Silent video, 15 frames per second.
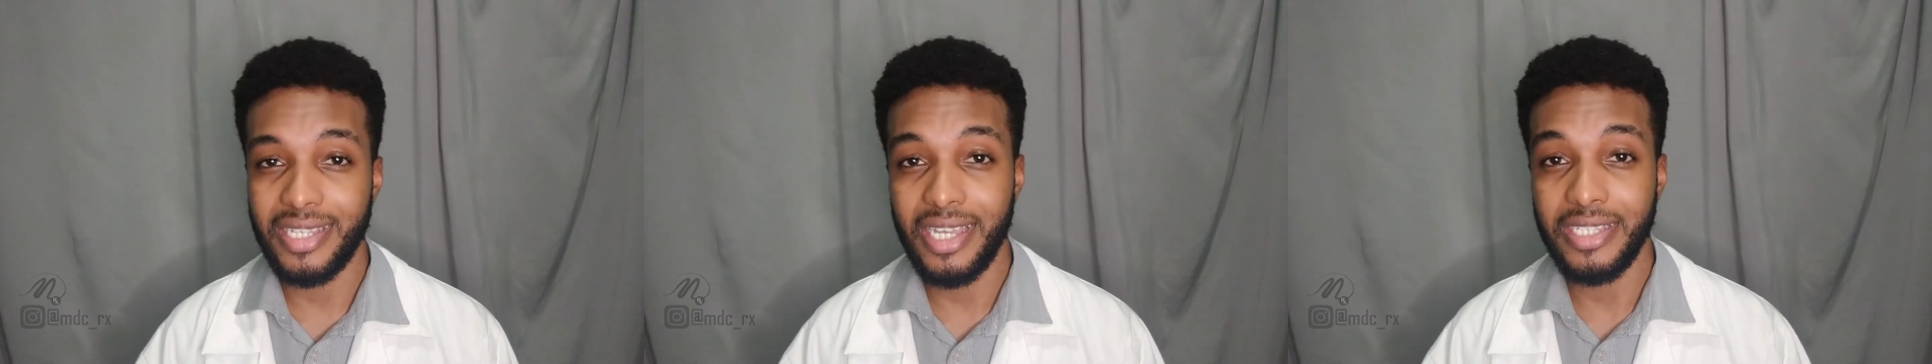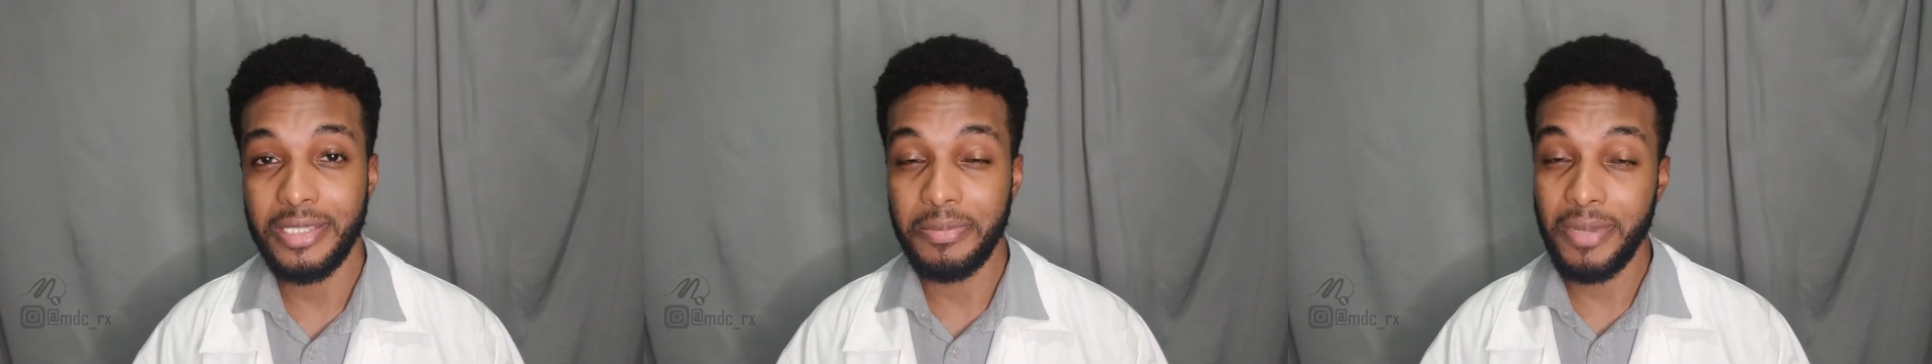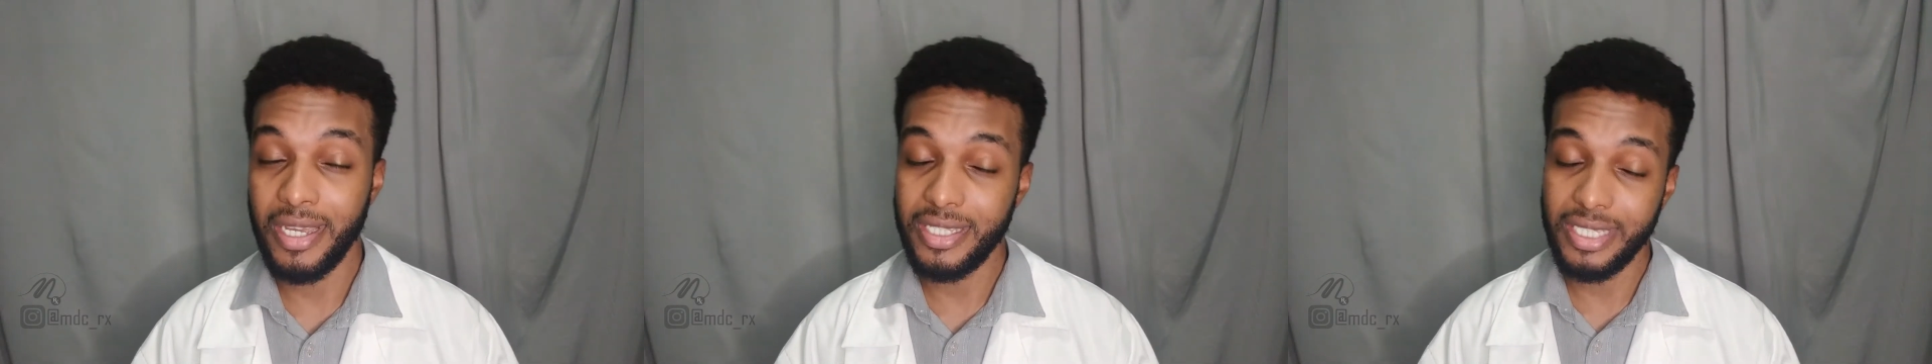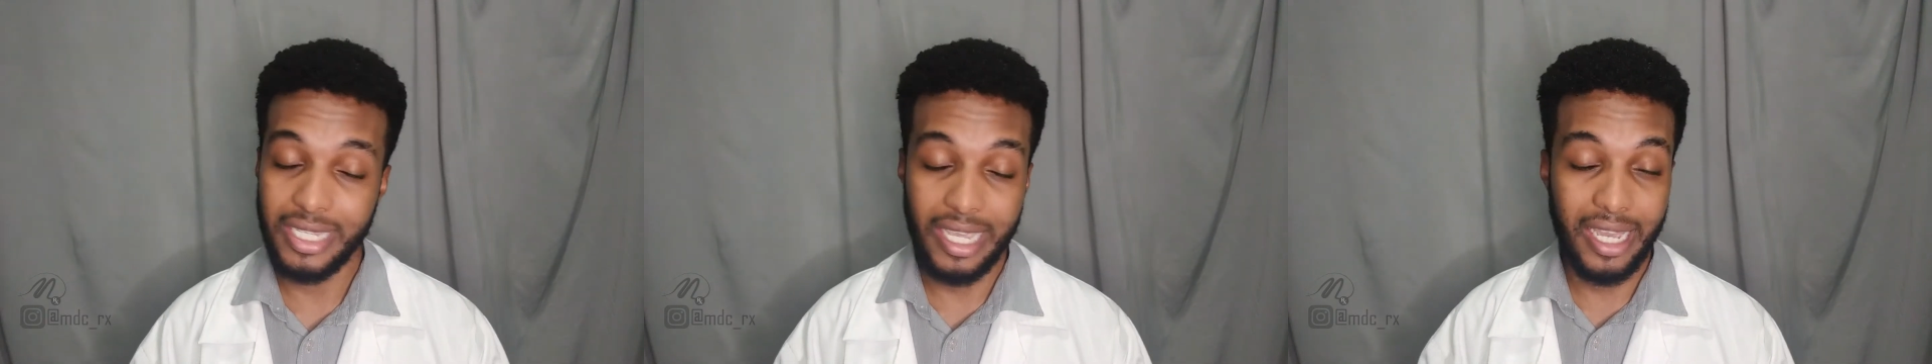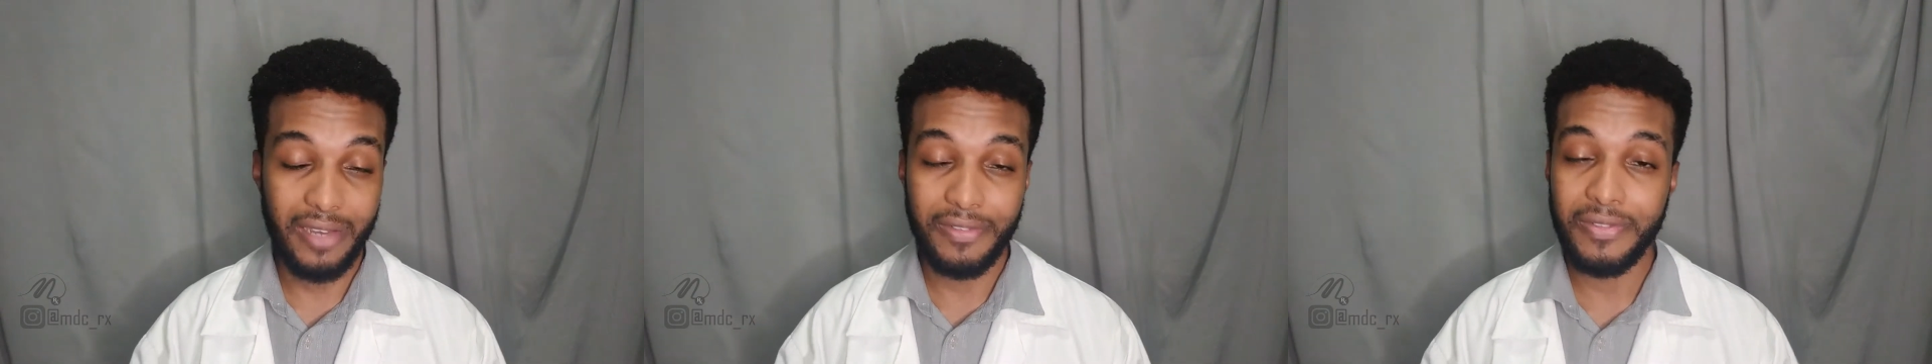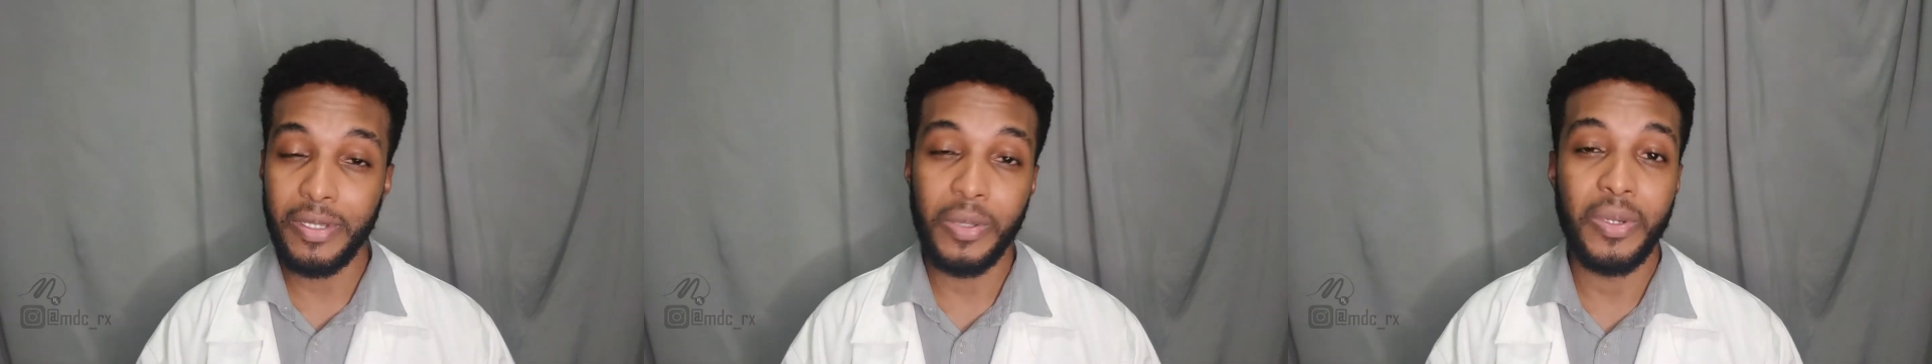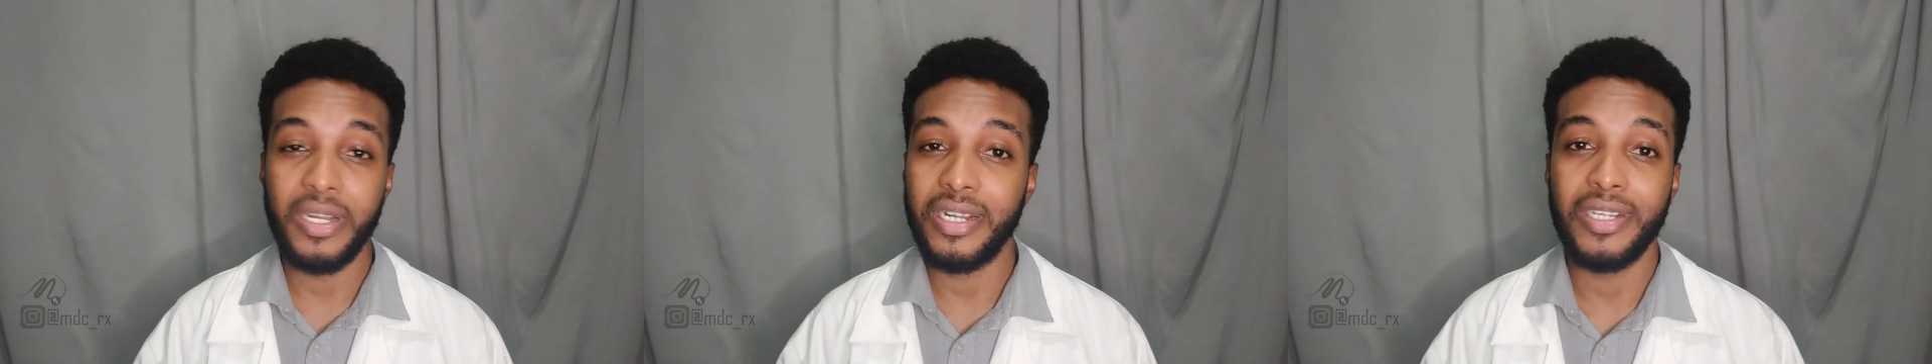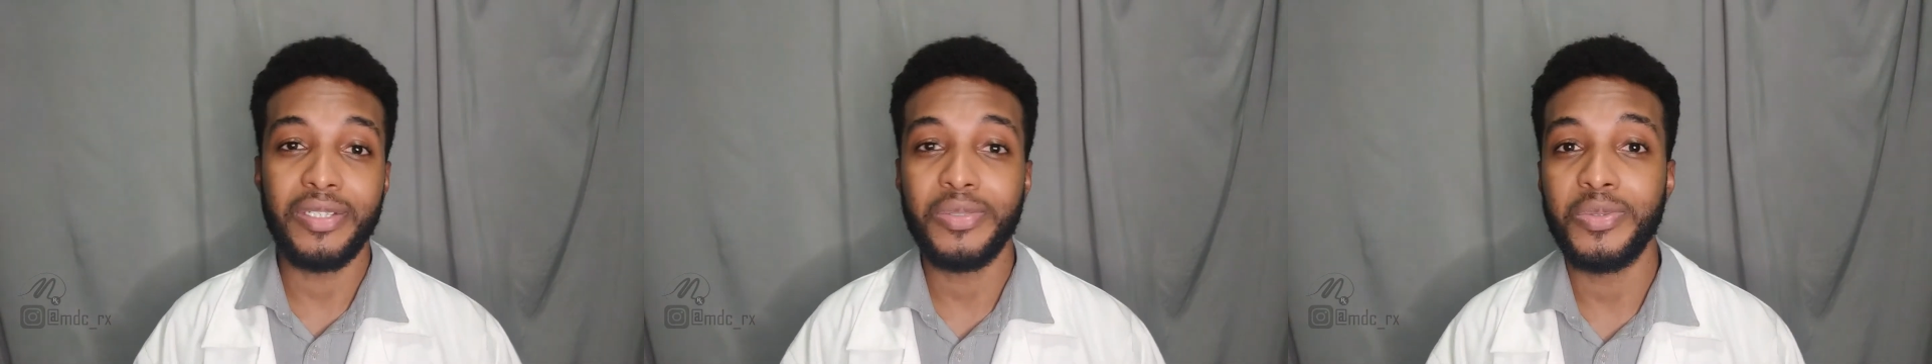antibiotic after 1
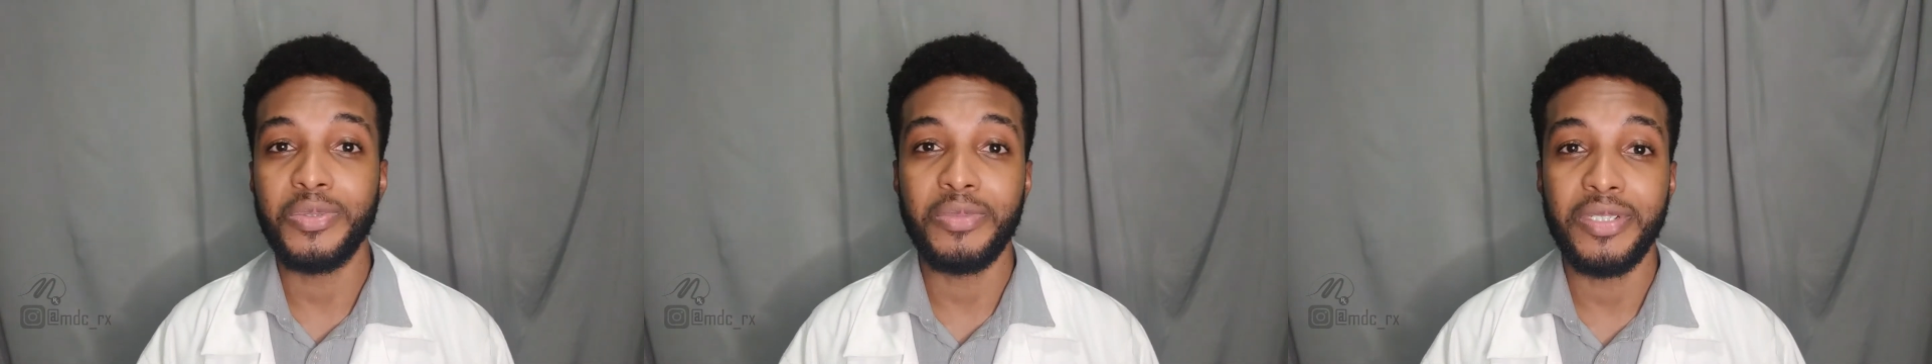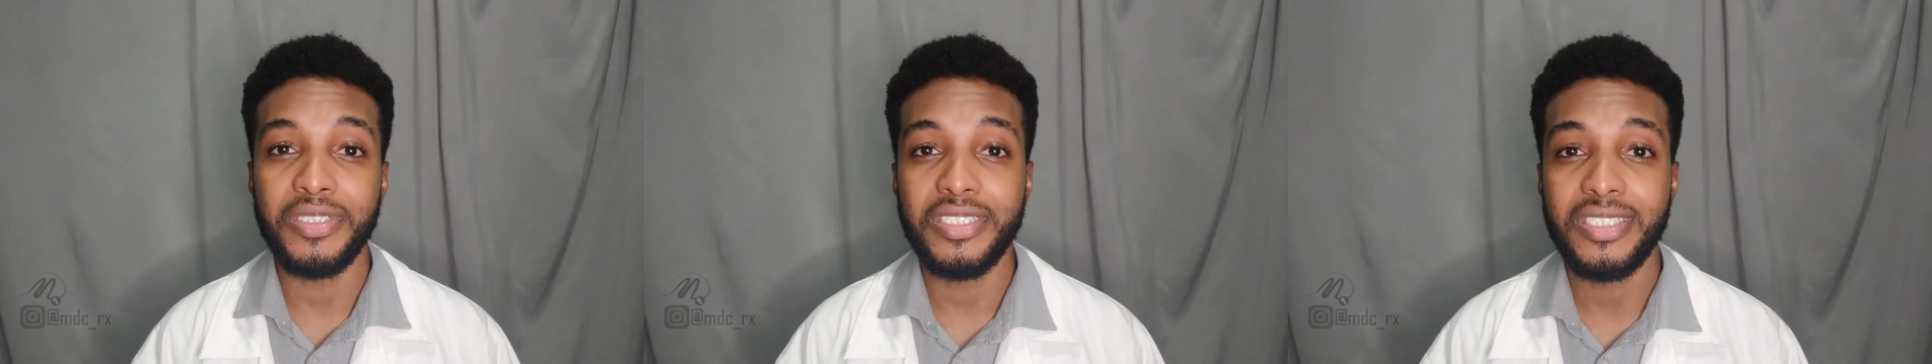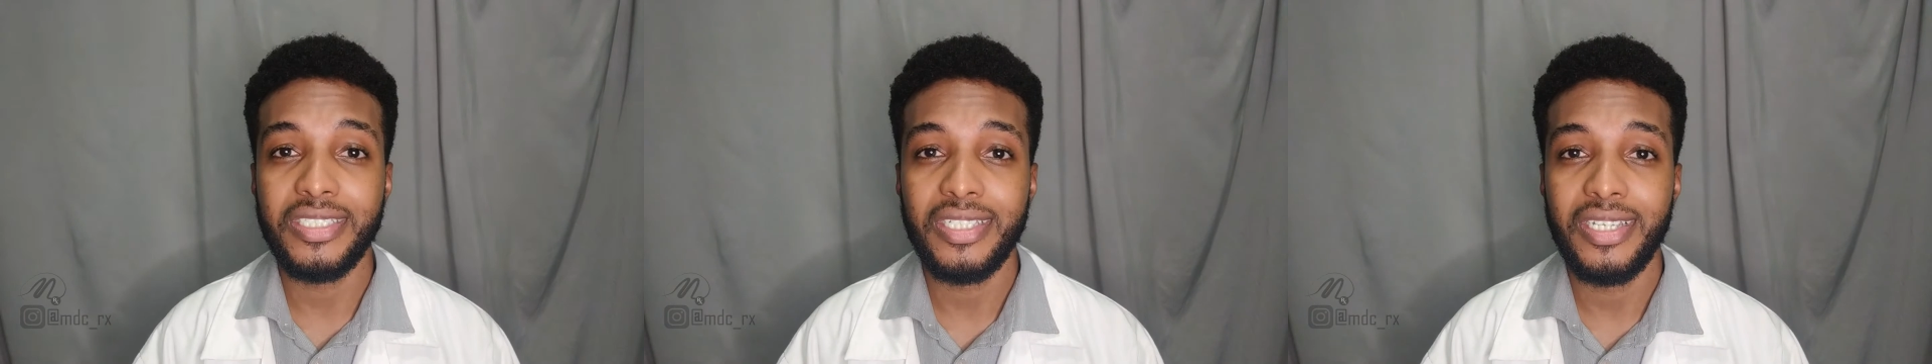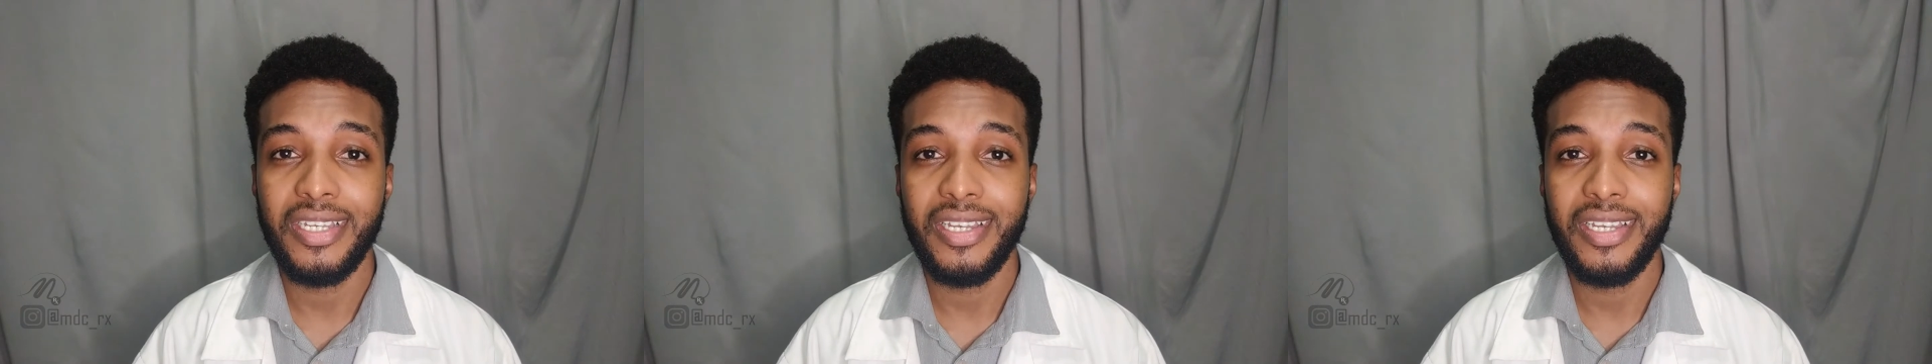or 2 months.